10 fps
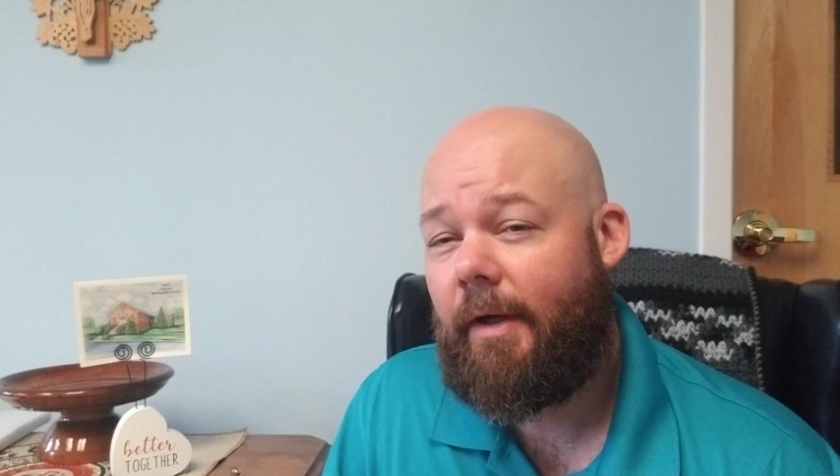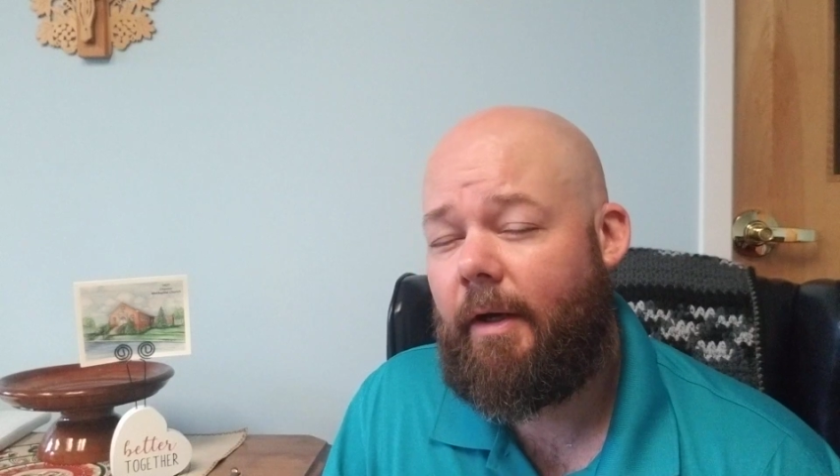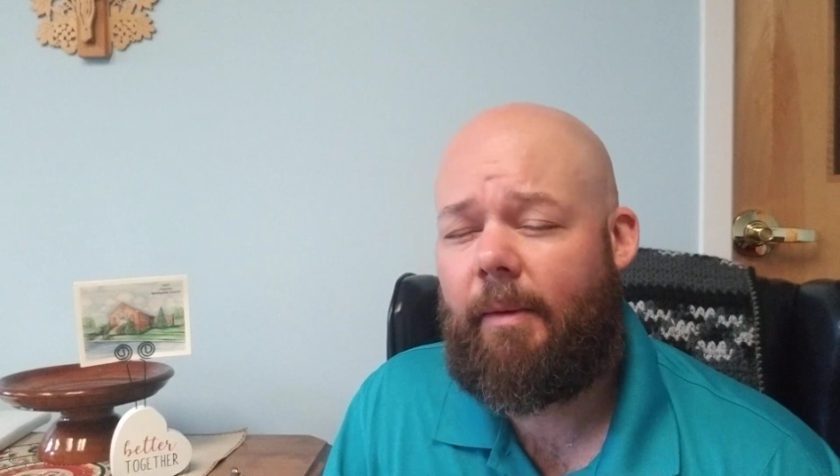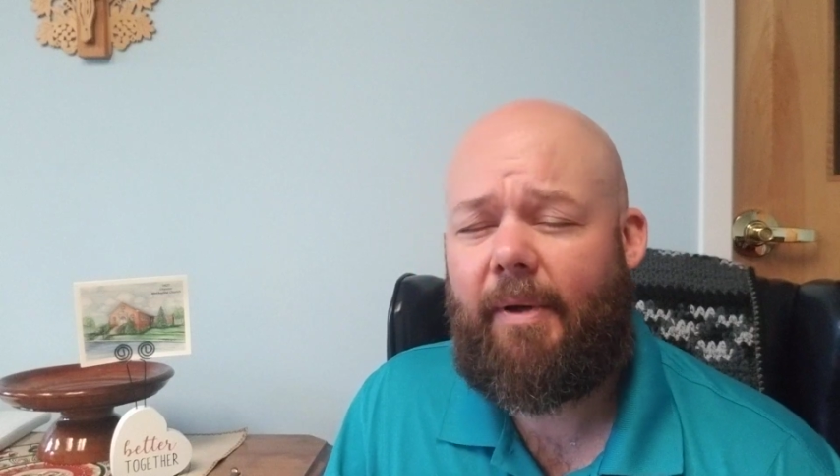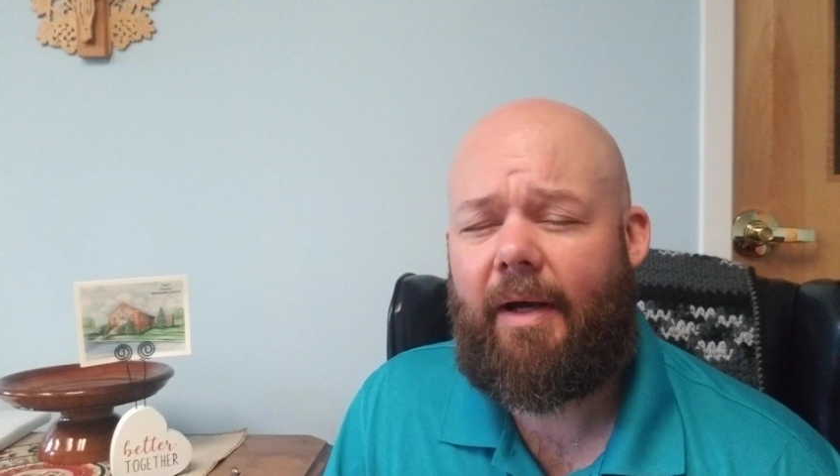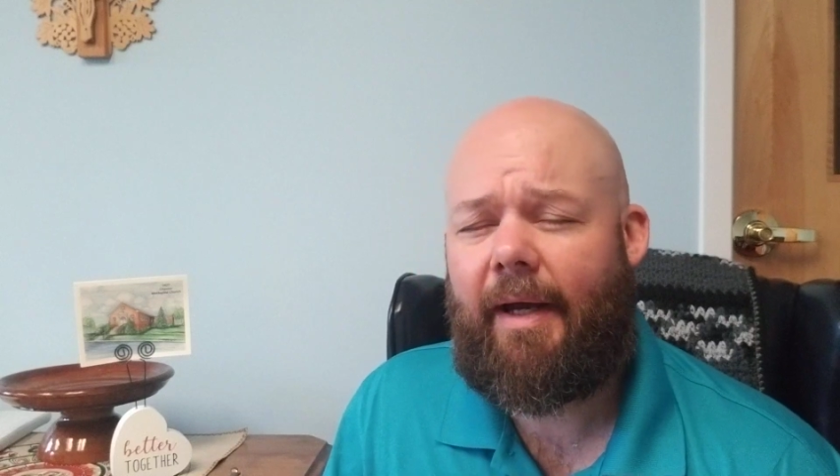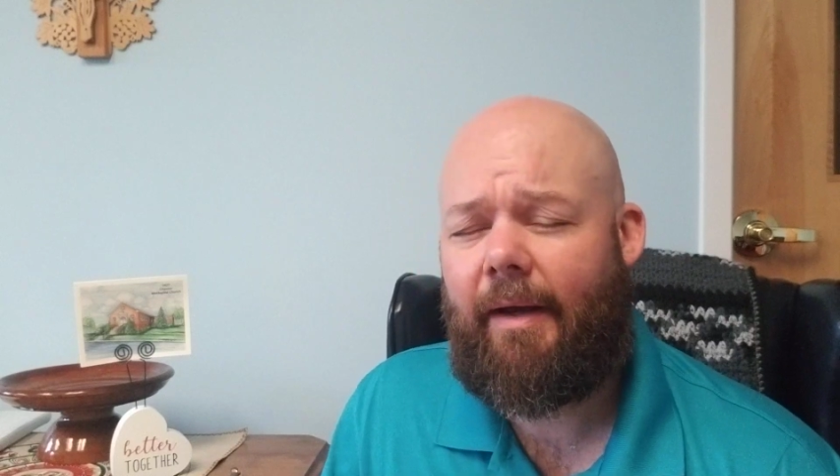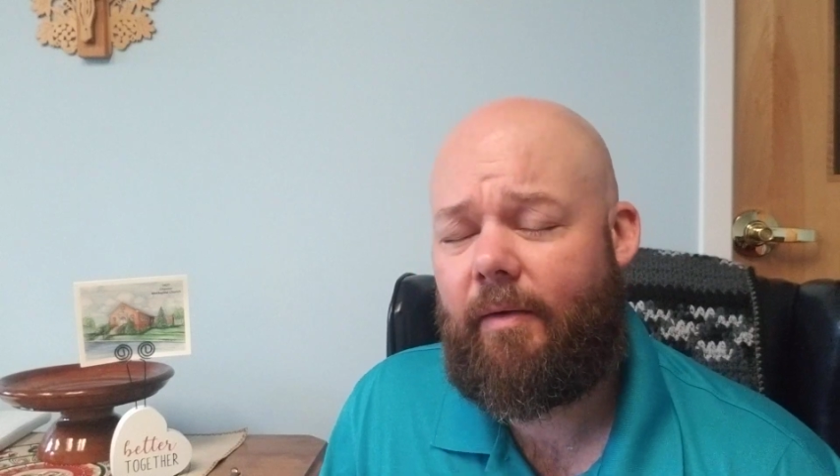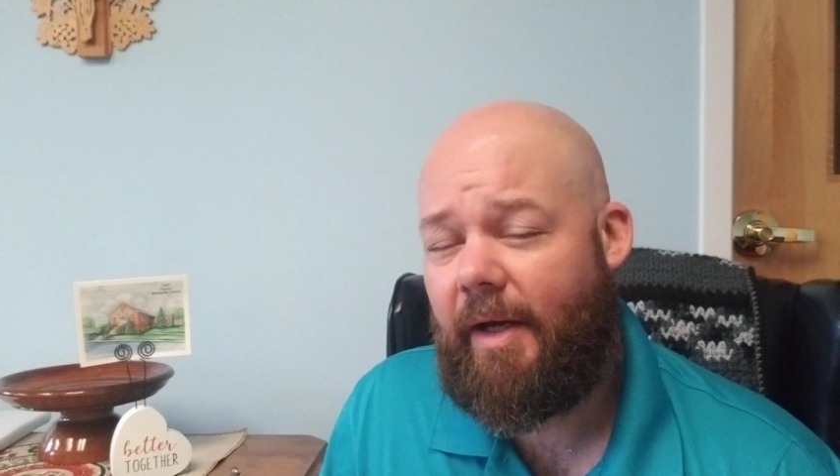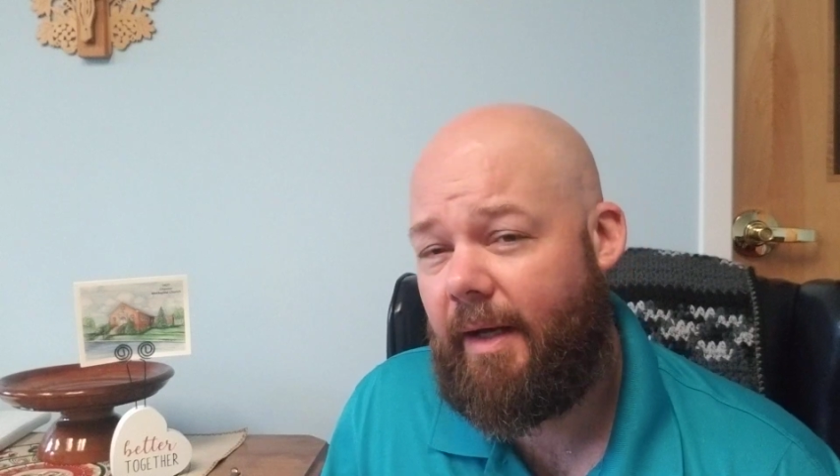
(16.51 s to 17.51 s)
about
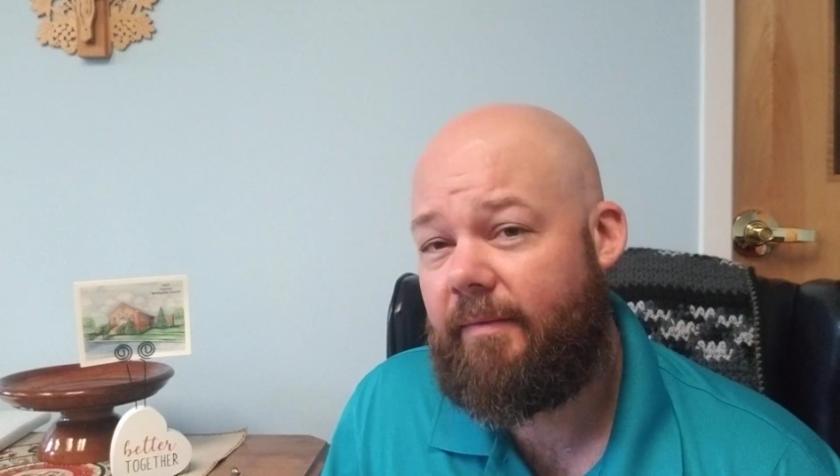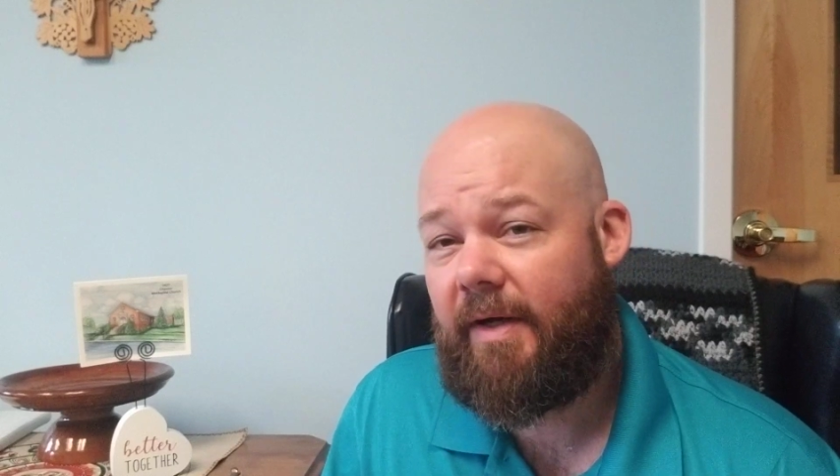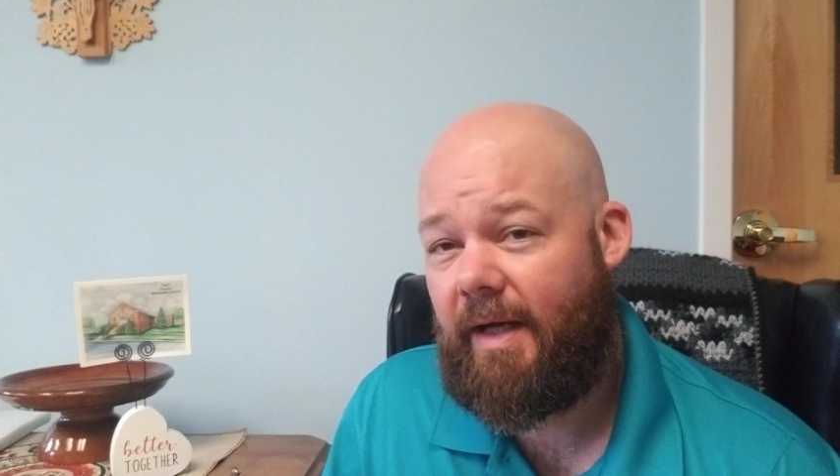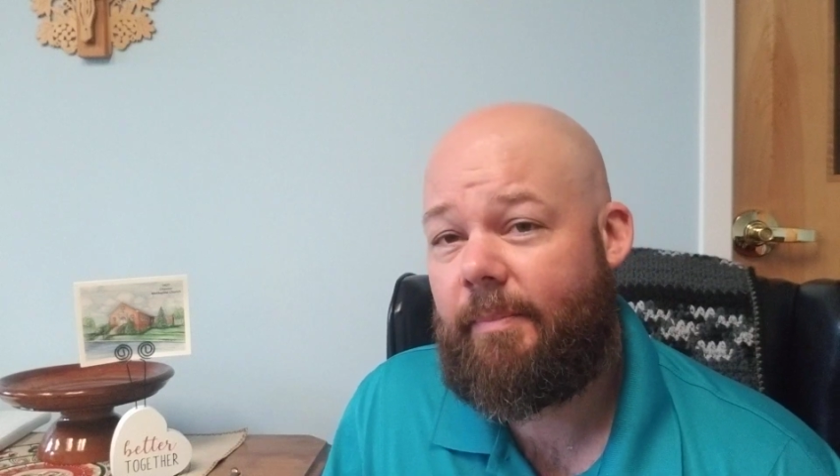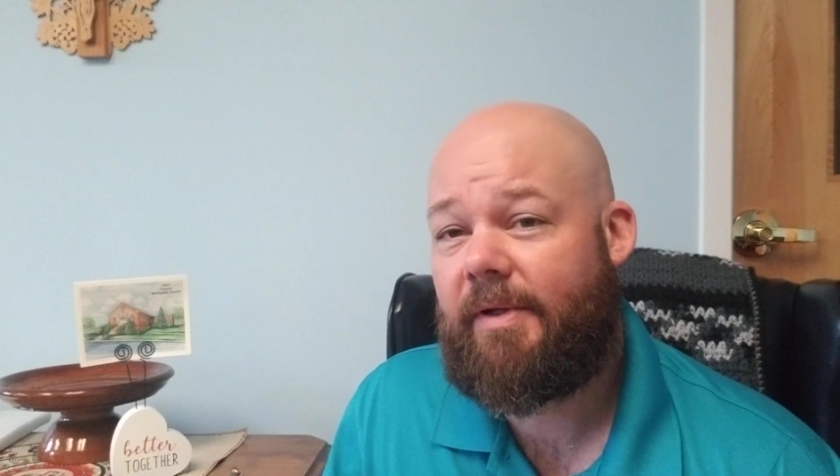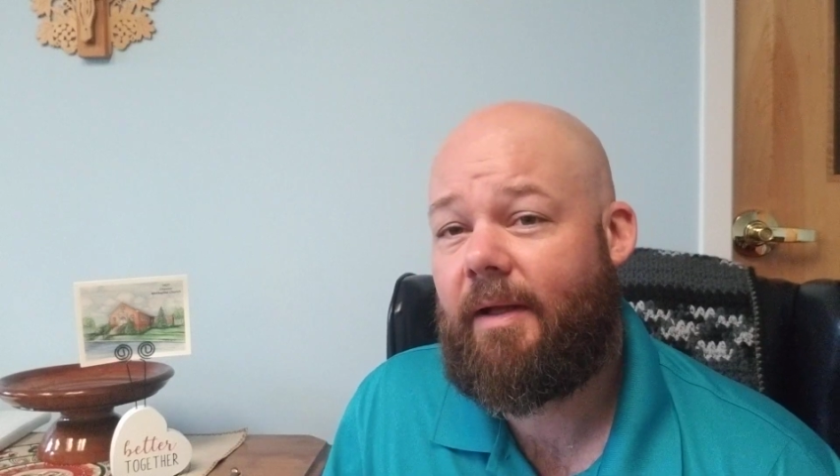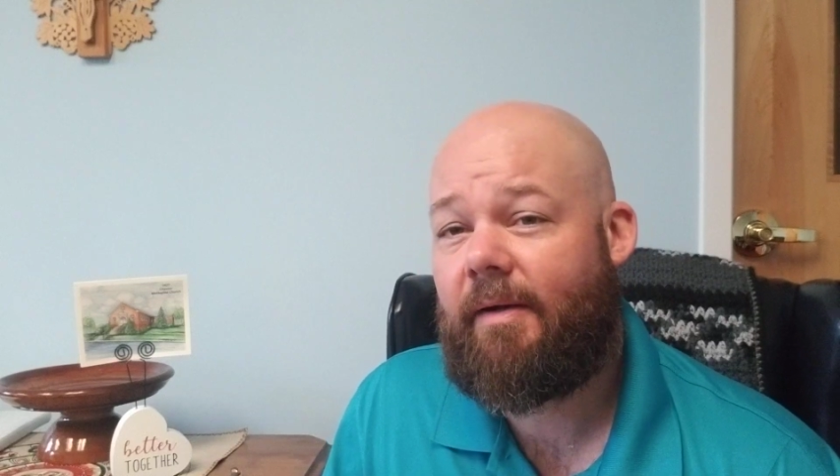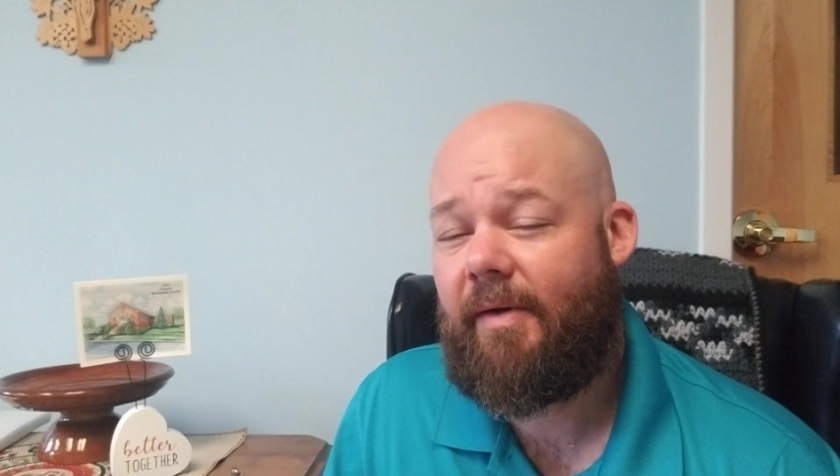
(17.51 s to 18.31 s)
how to have a happy life,